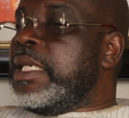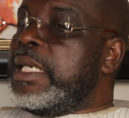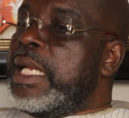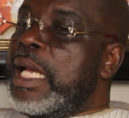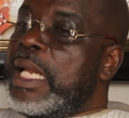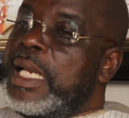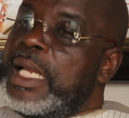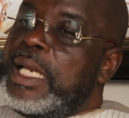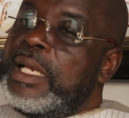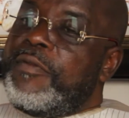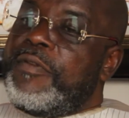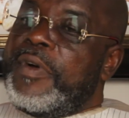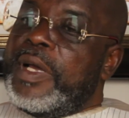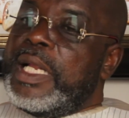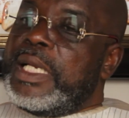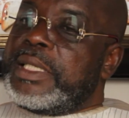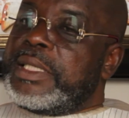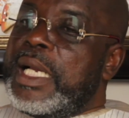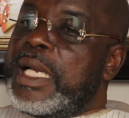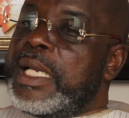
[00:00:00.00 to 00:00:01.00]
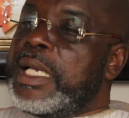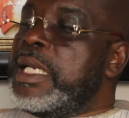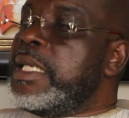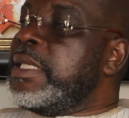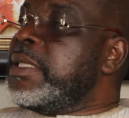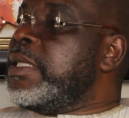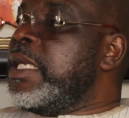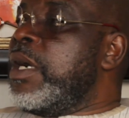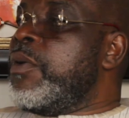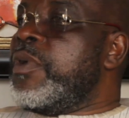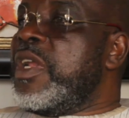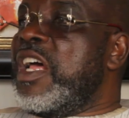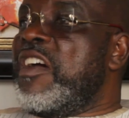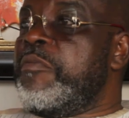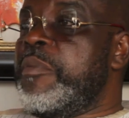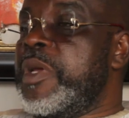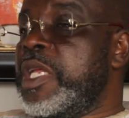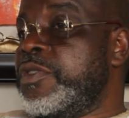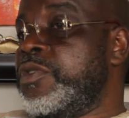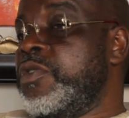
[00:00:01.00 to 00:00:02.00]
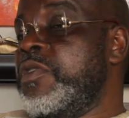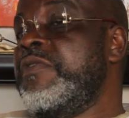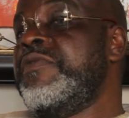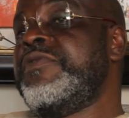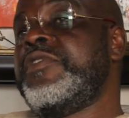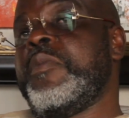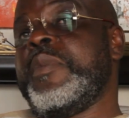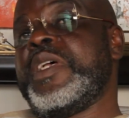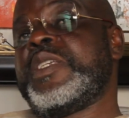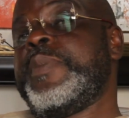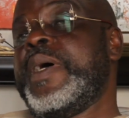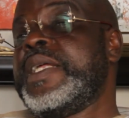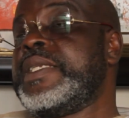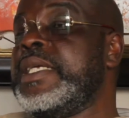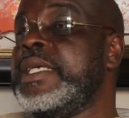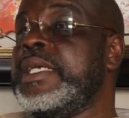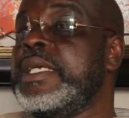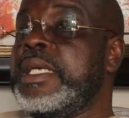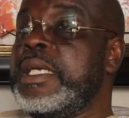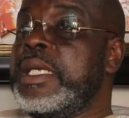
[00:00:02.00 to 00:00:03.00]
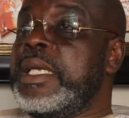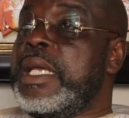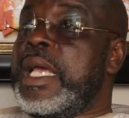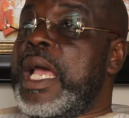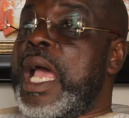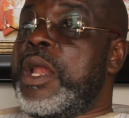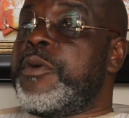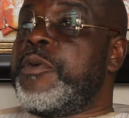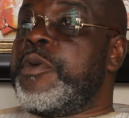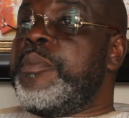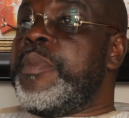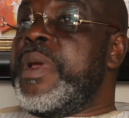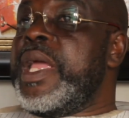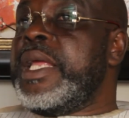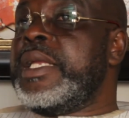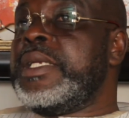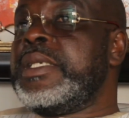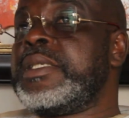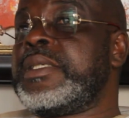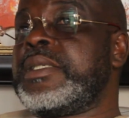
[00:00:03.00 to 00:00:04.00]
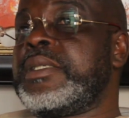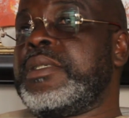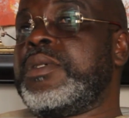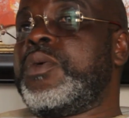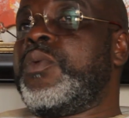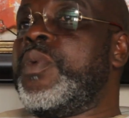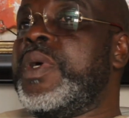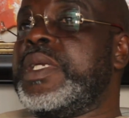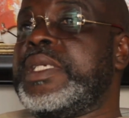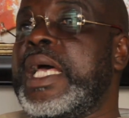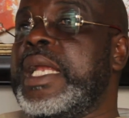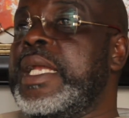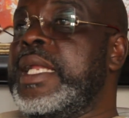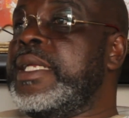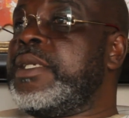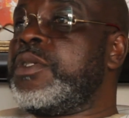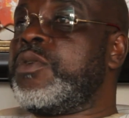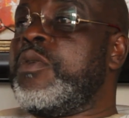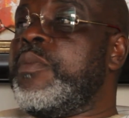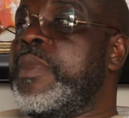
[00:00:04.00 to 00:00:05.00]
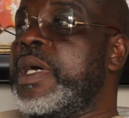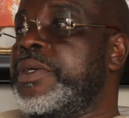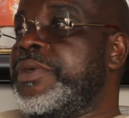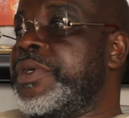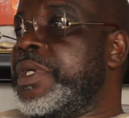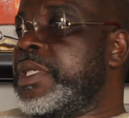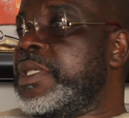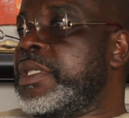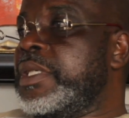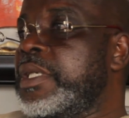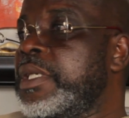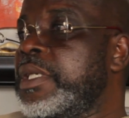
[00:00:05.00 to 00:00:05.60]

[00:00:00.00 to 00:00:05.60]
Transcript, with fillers: than any financial gains that would have made. So if Thomas Partey had remained with Atletico Madrid,